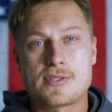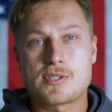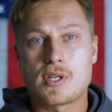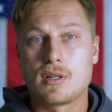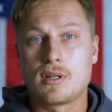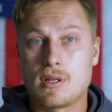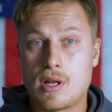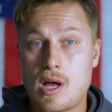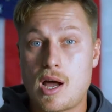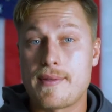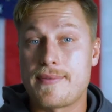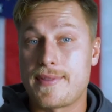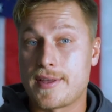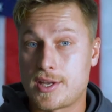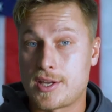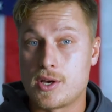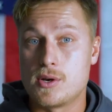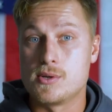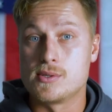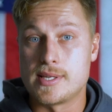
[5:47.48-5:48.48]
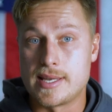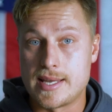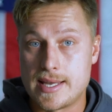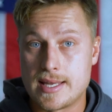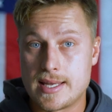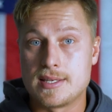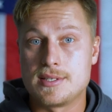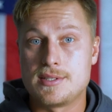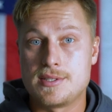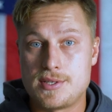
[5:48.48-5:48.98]
there's a lot that goes
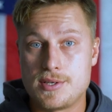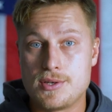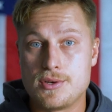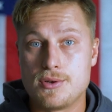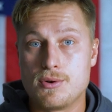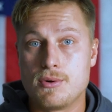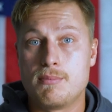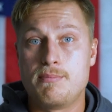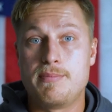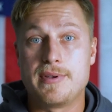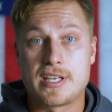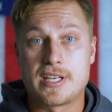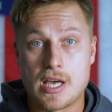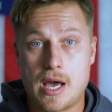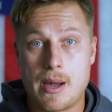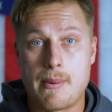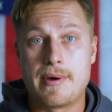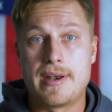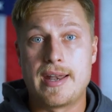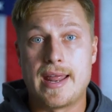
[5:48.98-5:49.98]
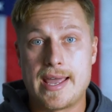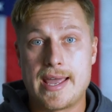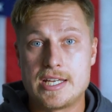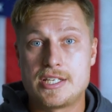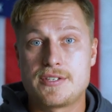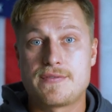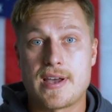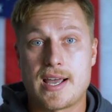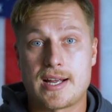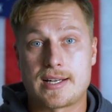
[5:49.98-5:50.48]
into becoming an
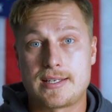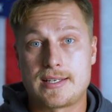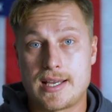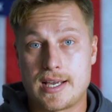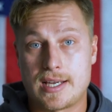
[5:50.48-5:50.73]
HVAC